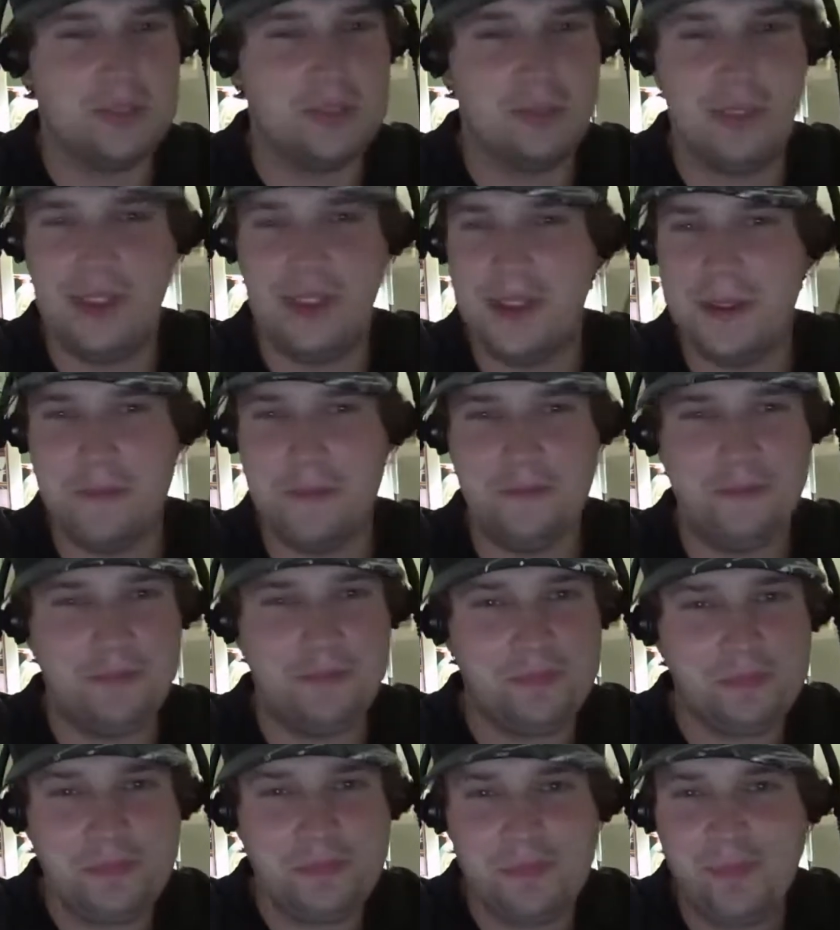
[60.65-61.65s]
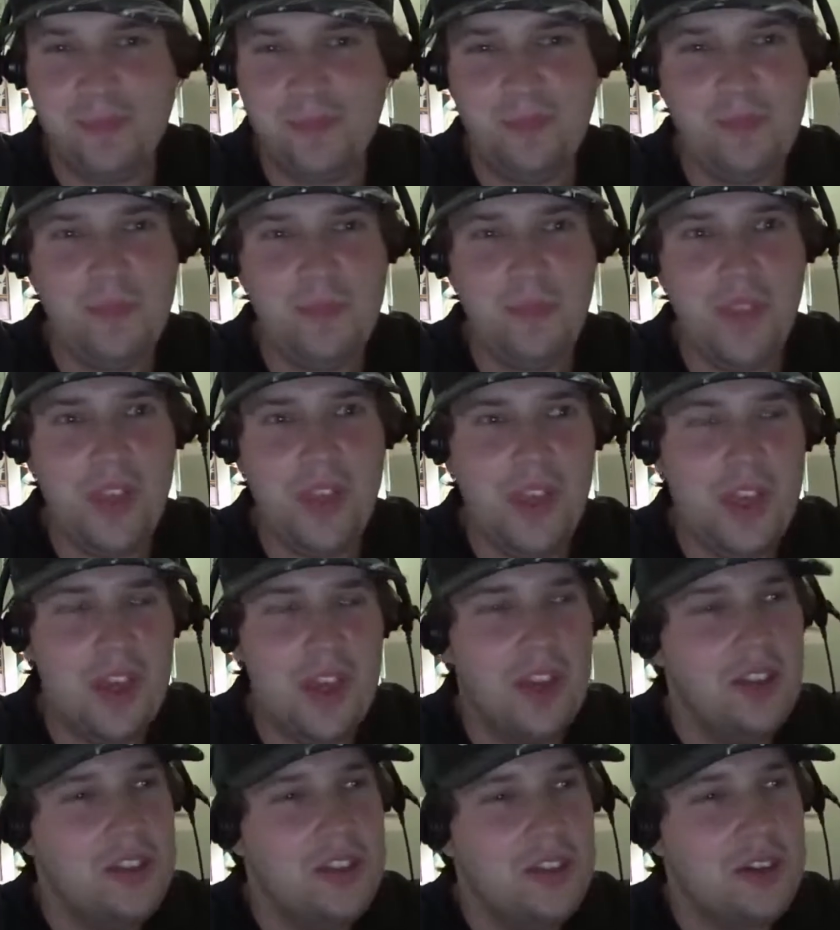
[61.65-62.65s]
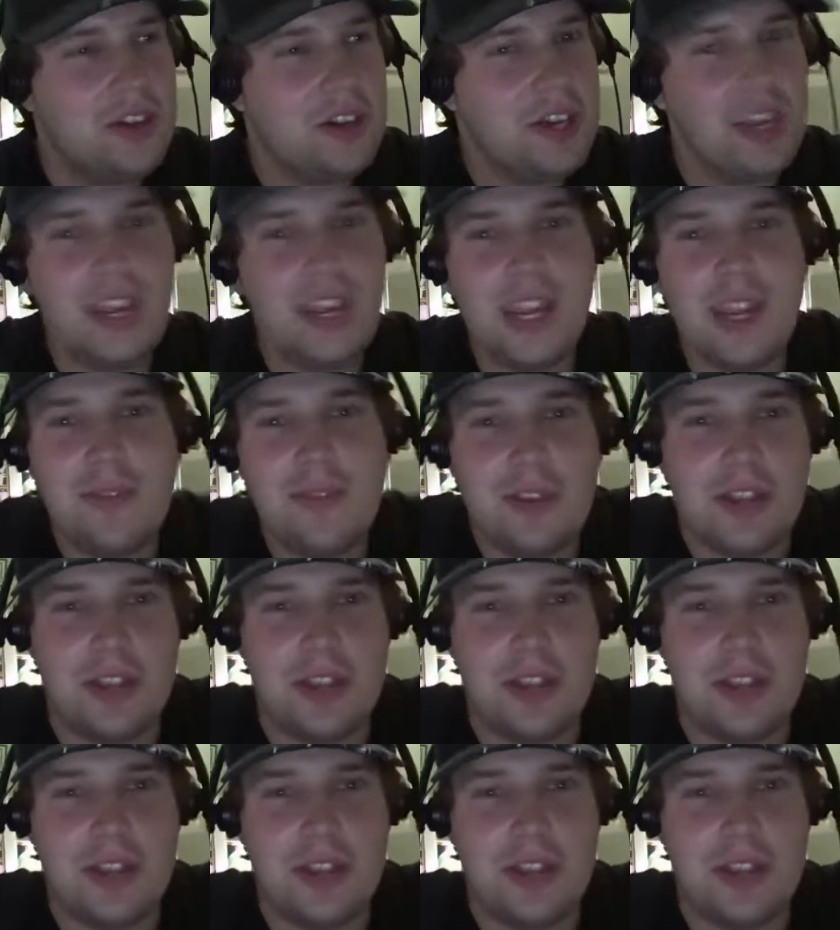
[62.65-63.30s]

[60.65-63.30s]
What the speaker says: man. You can't even